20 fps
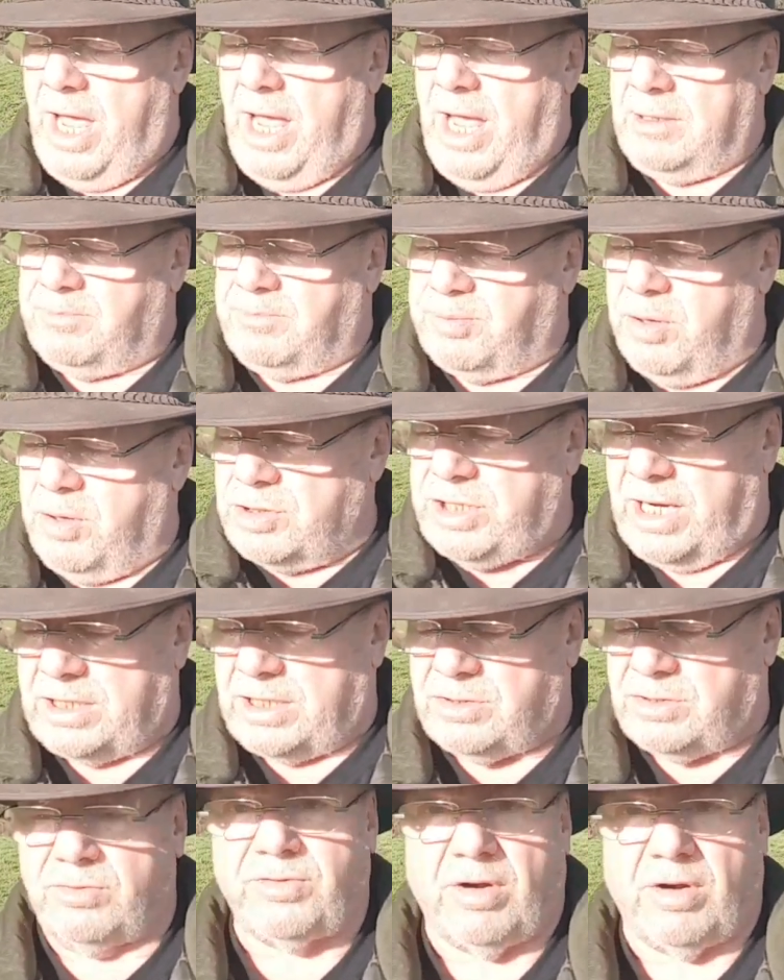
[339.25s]
and
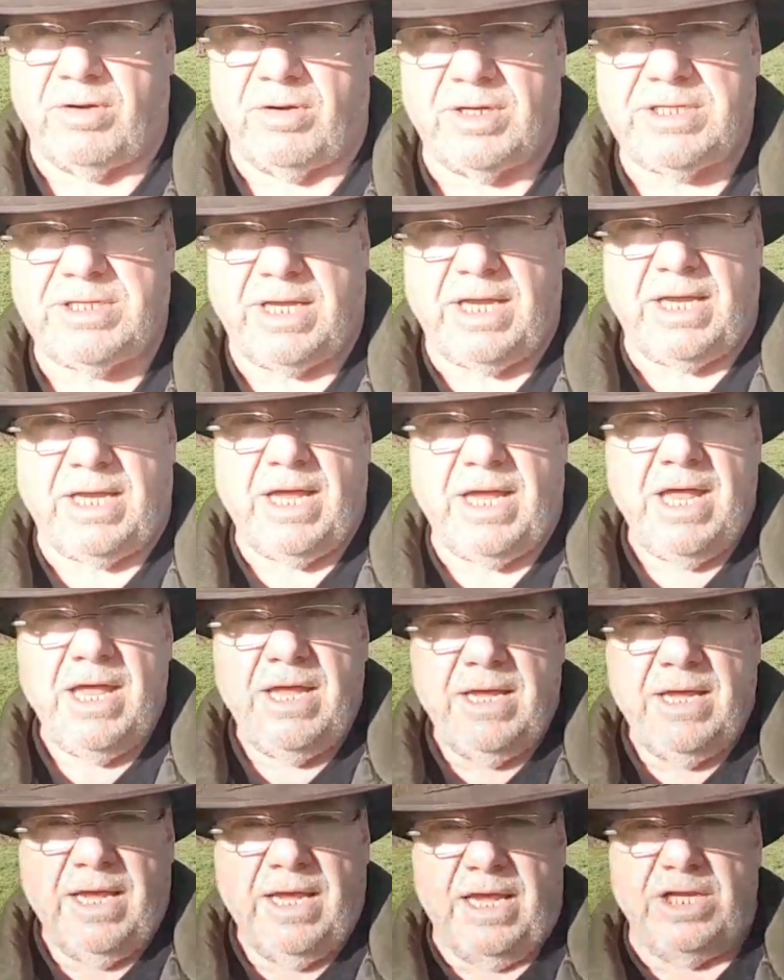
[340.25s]
Projects Authority
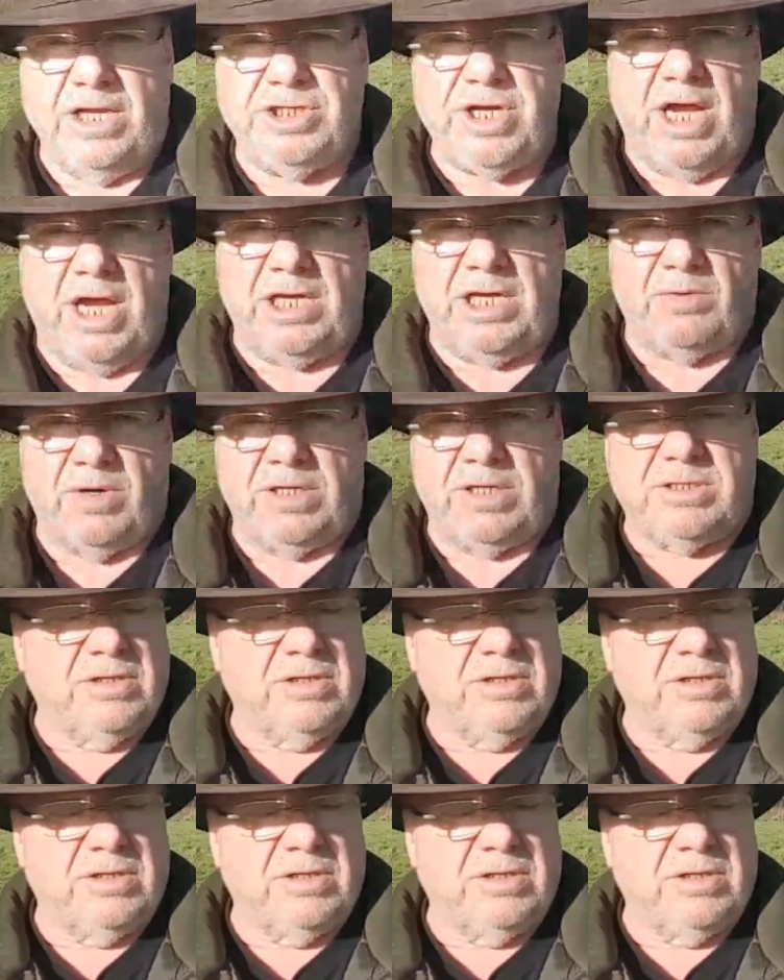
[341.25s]
in January